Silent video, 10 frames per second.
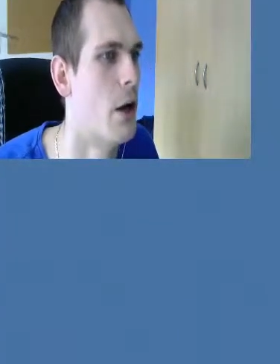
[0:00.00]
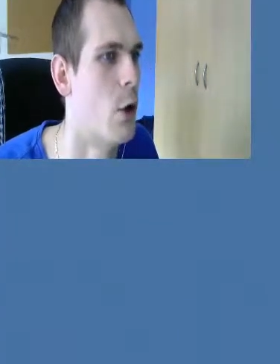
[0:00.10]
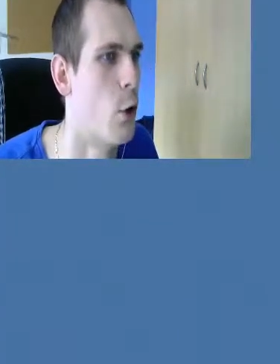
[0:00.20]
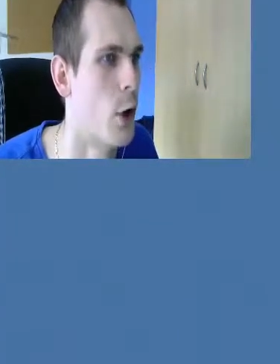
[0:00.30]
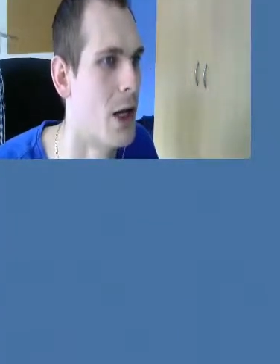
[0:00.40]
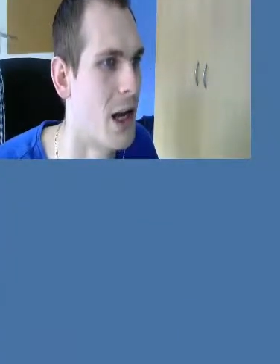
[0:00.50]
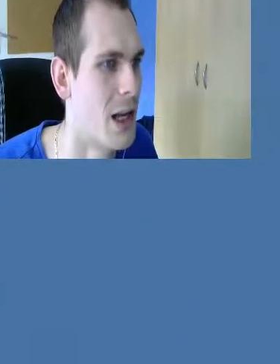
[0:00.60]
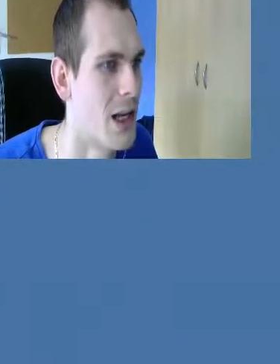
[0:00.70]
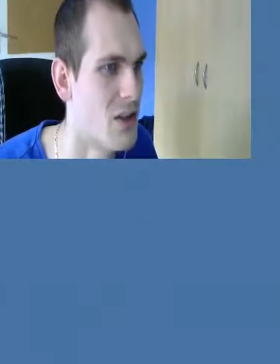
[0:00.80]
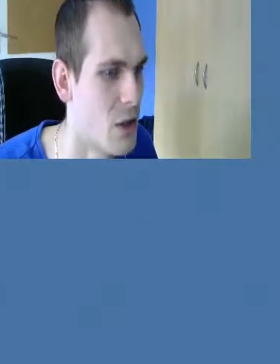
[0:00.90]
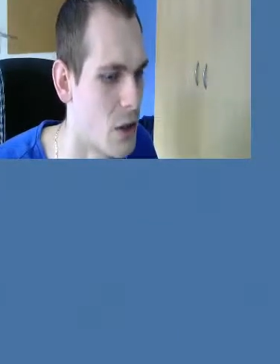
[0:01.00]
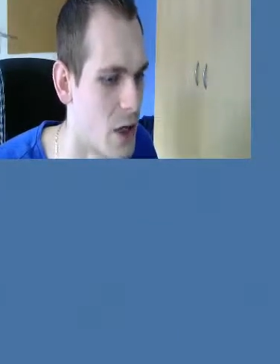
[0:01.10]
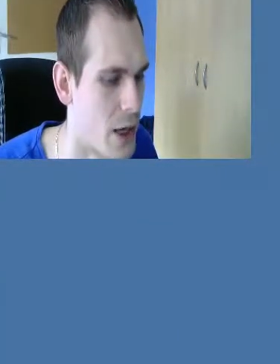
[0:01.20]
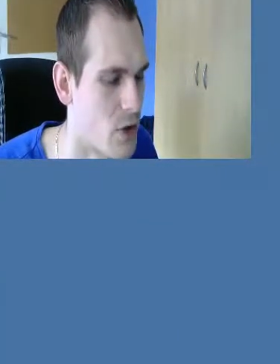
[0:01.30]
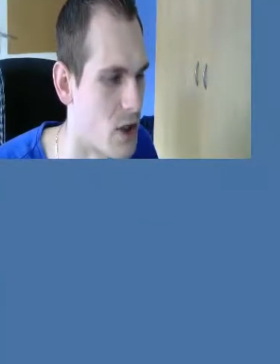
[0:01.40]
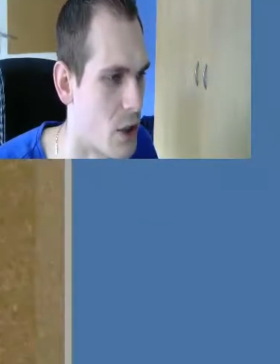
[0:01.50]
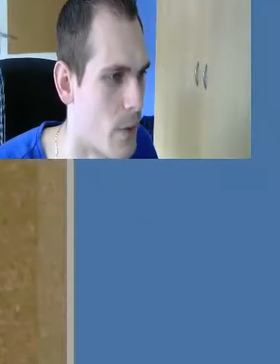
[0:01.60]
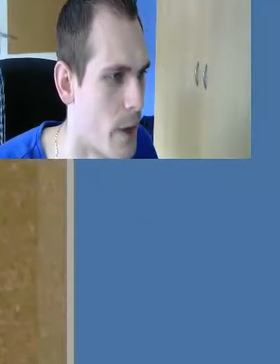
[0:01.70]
or at least another carousel.